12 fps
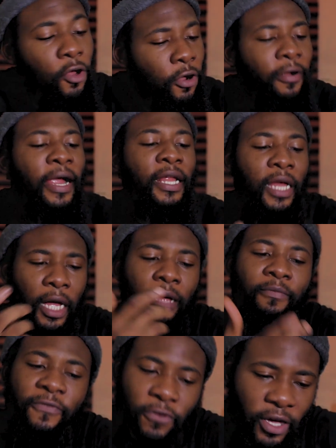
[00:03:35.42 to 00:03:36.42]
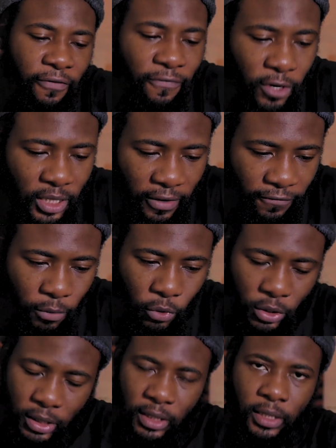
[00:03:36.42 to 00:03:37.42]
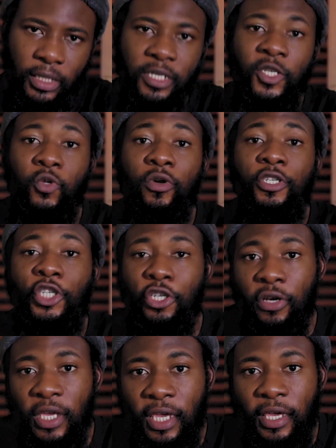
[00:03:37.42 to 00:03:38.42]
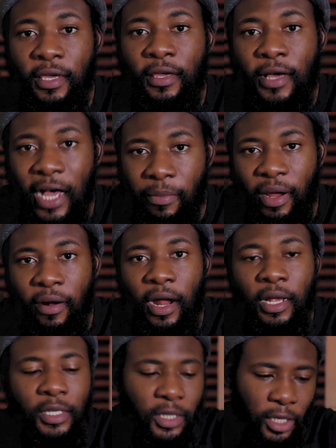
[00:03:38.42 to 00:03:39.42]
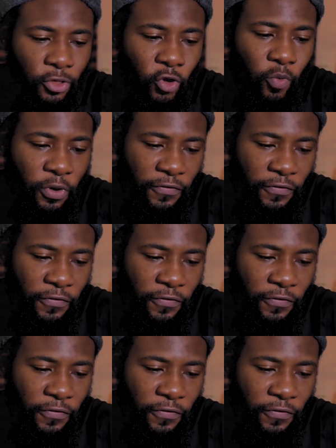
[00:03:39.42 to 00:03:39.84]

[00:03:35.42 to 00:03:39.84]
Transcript: Alright, okay, first and foremost, this is one chunky camera setup,